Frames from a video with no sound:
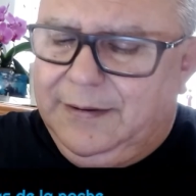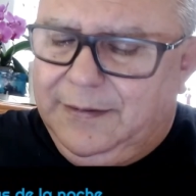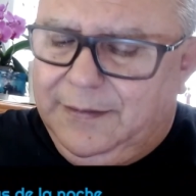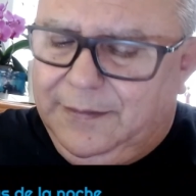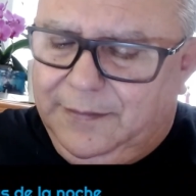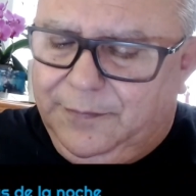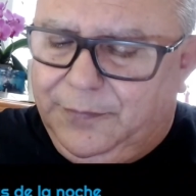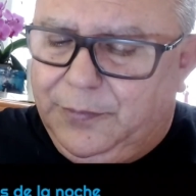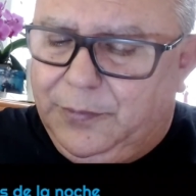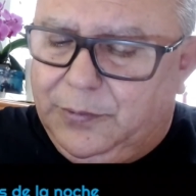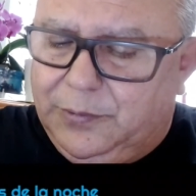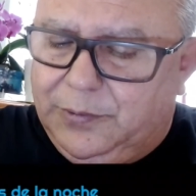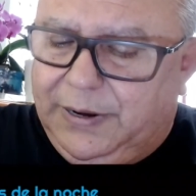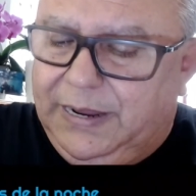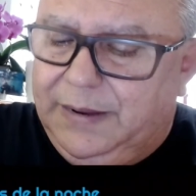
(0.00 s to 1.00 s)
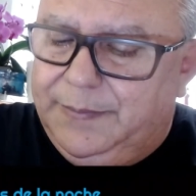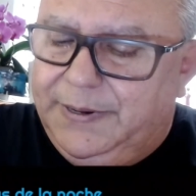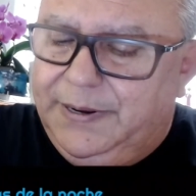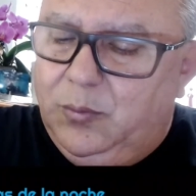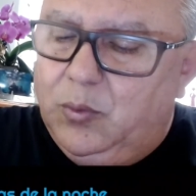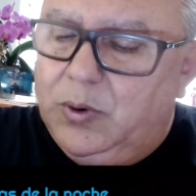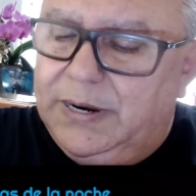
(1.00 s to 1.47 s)
for
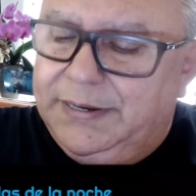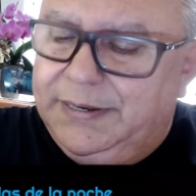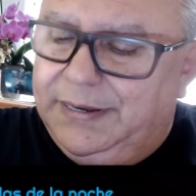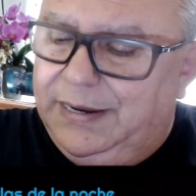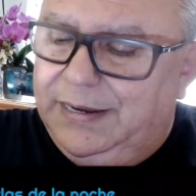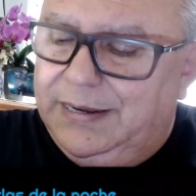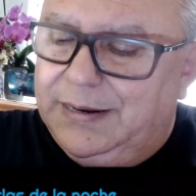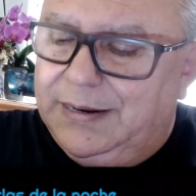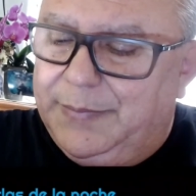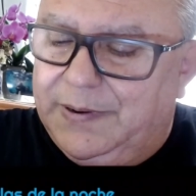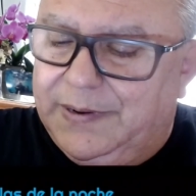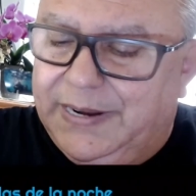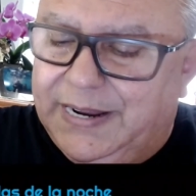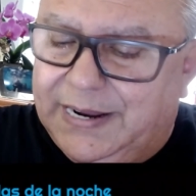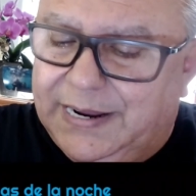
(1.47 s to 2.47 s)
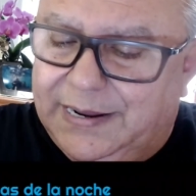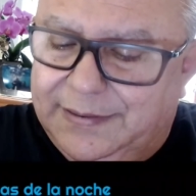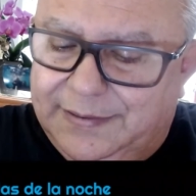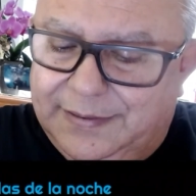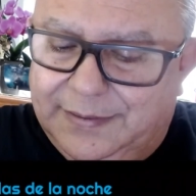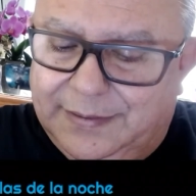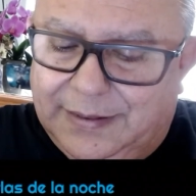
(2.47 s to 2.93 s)
everyone in America,
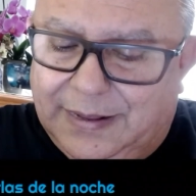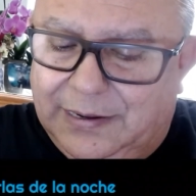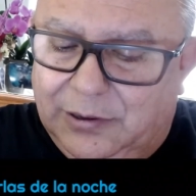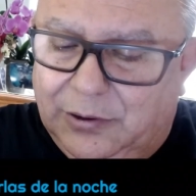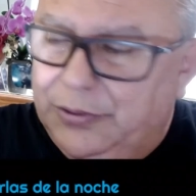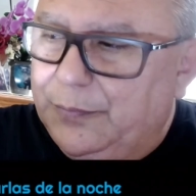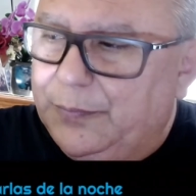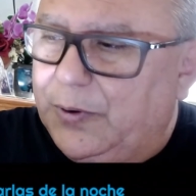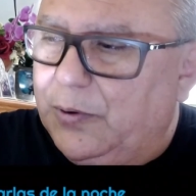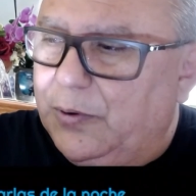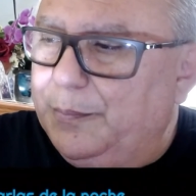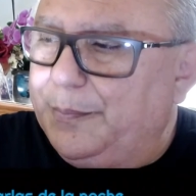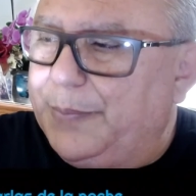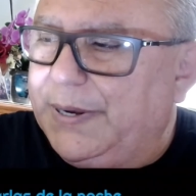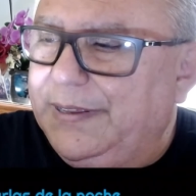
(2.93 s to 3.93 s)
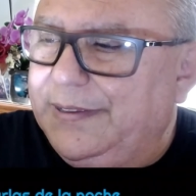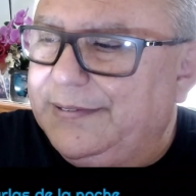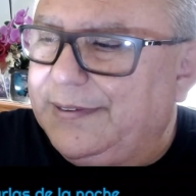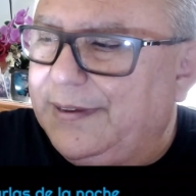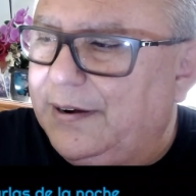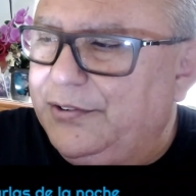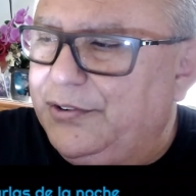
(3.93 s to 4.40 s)
and a lot of companies
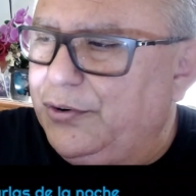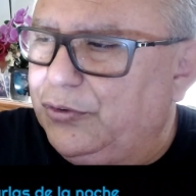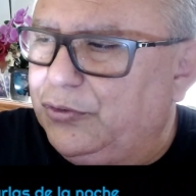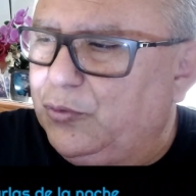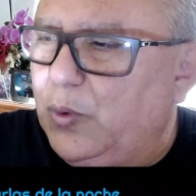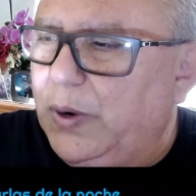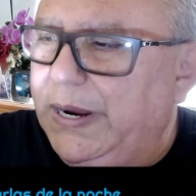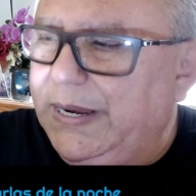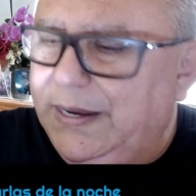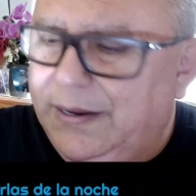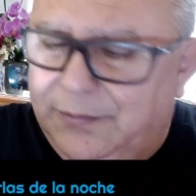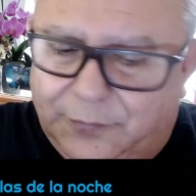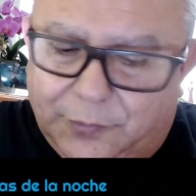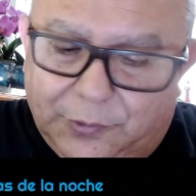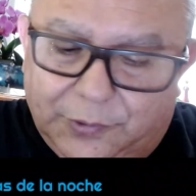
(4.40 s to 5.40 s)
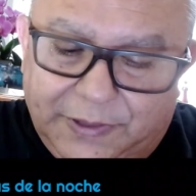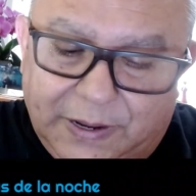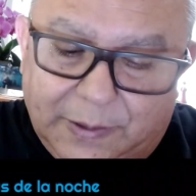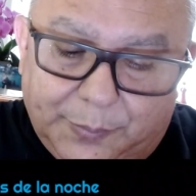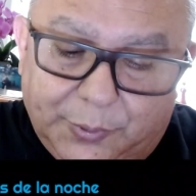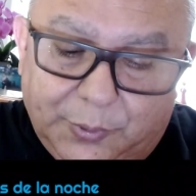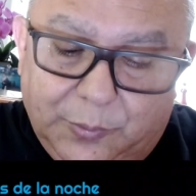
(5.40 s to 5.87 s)
are just waiting for the
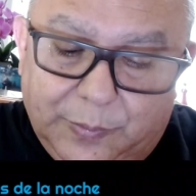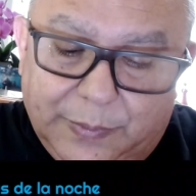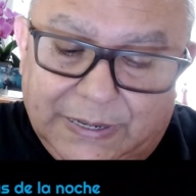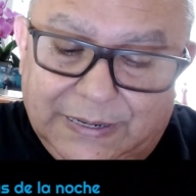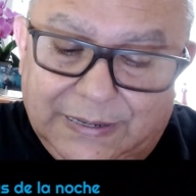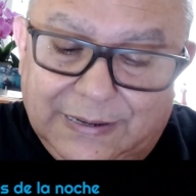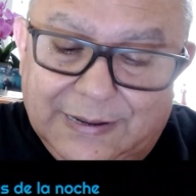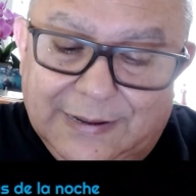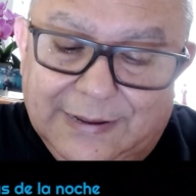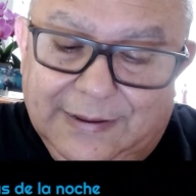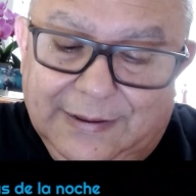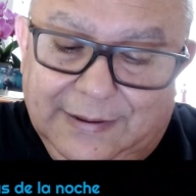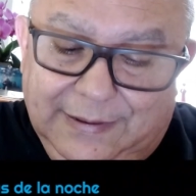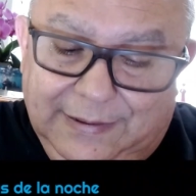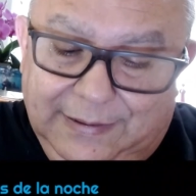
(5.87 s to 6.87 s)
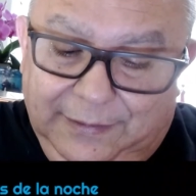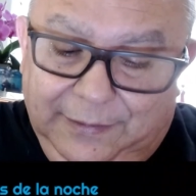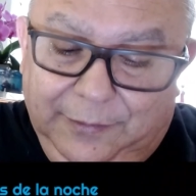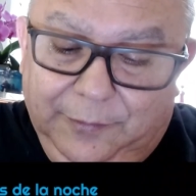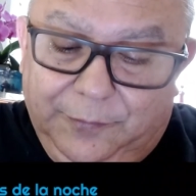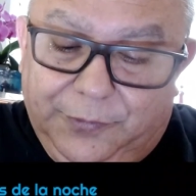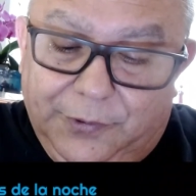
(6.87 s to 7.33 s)
approval
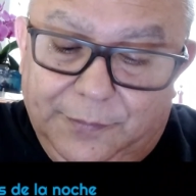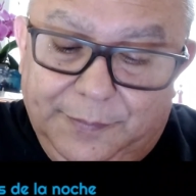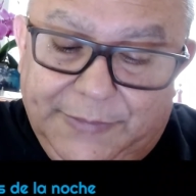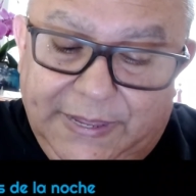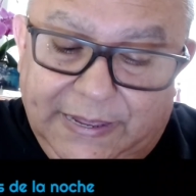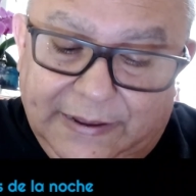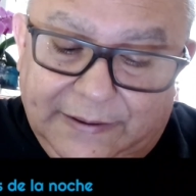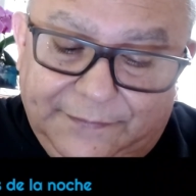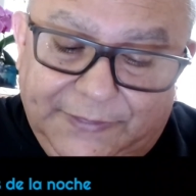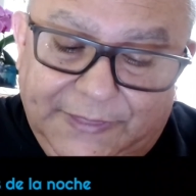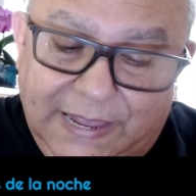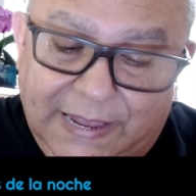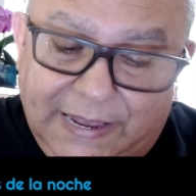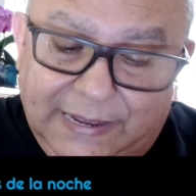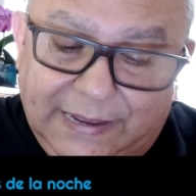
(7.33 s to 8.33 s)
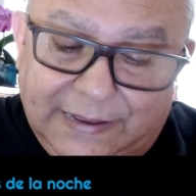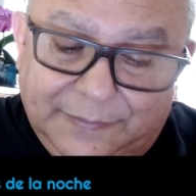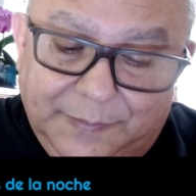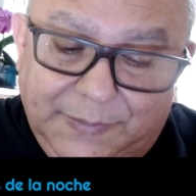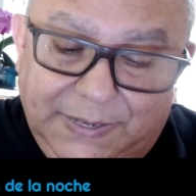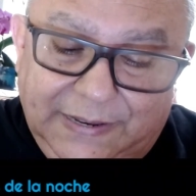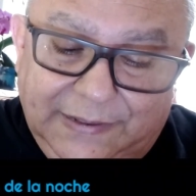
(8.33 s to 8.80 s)
from the FDA
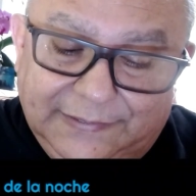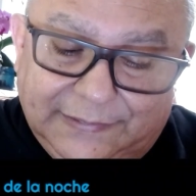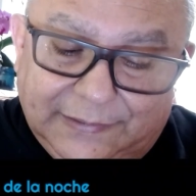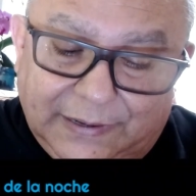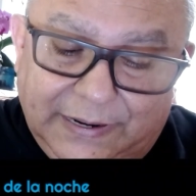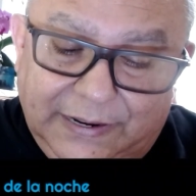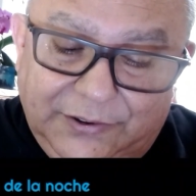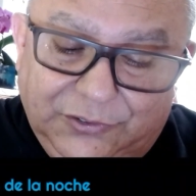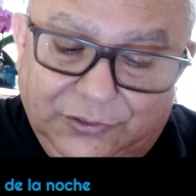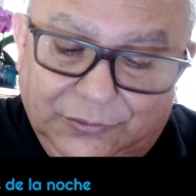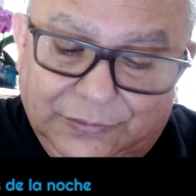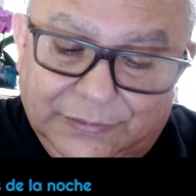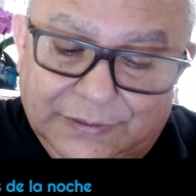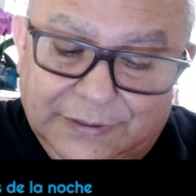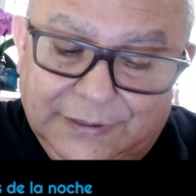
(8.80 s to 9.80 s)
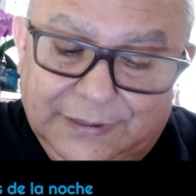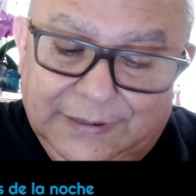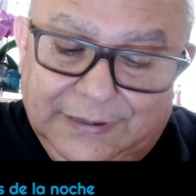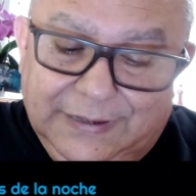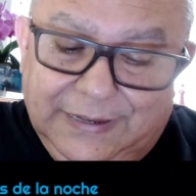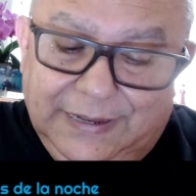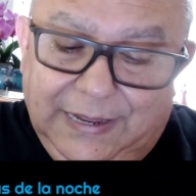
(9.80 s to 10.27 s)
administration.
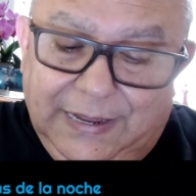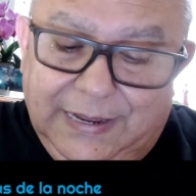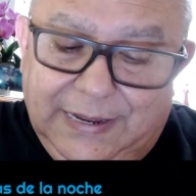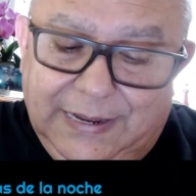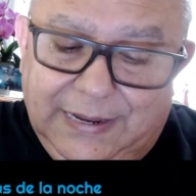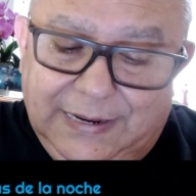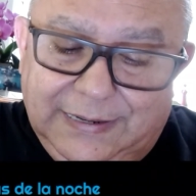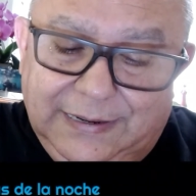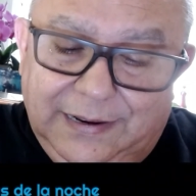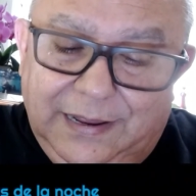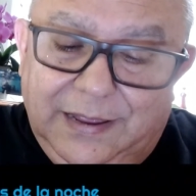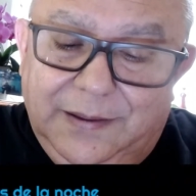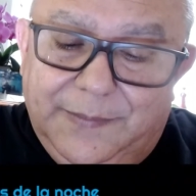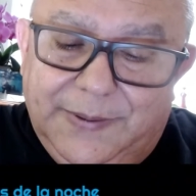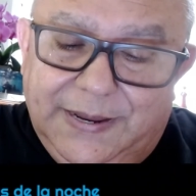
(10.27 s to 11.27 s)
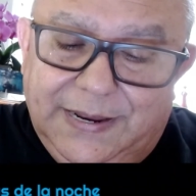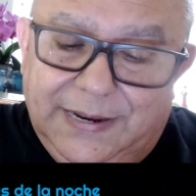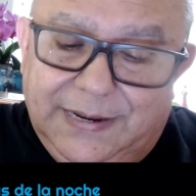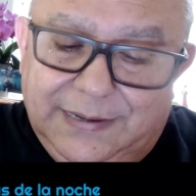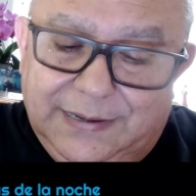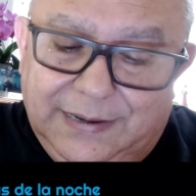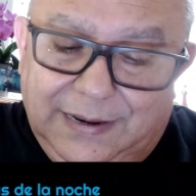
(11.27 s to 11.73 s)
And
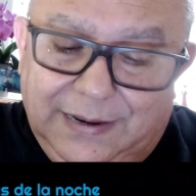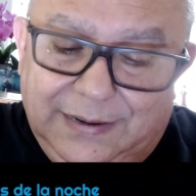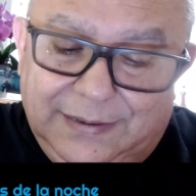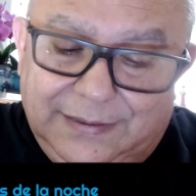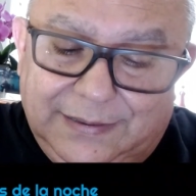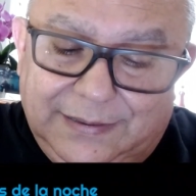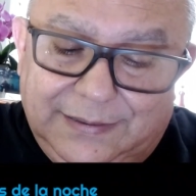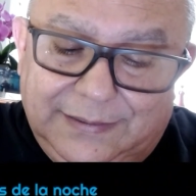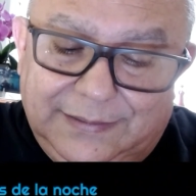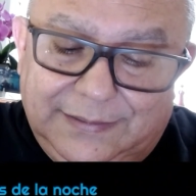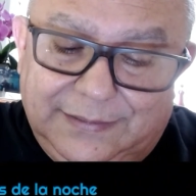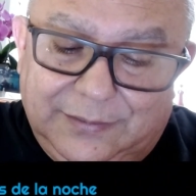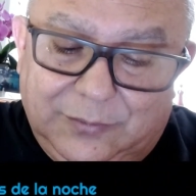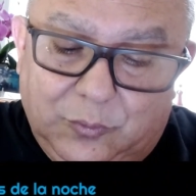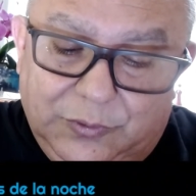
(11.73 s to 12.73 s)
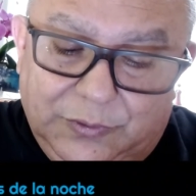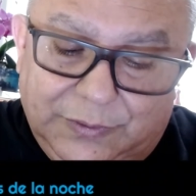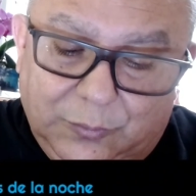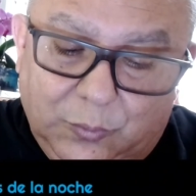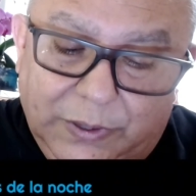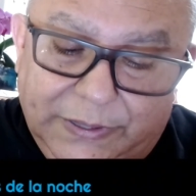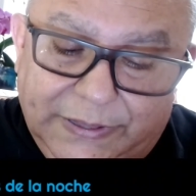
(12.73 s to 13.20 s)
even
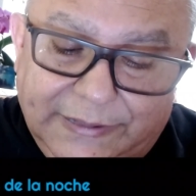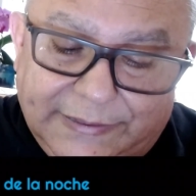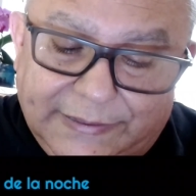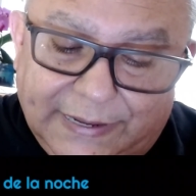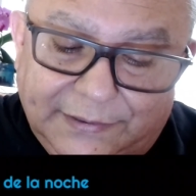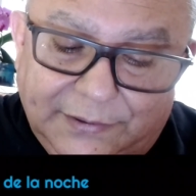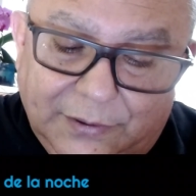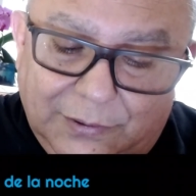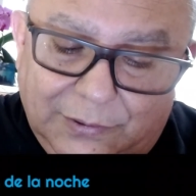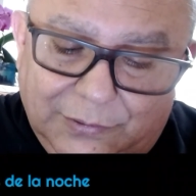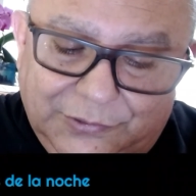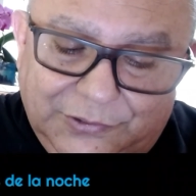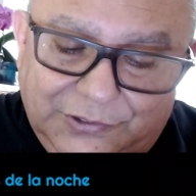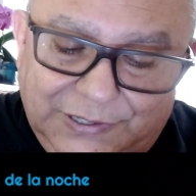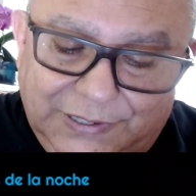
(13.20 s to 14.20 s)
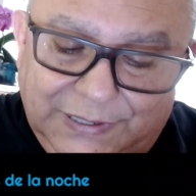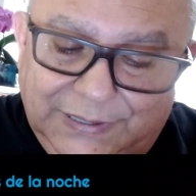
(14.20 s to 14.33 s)
with the technology,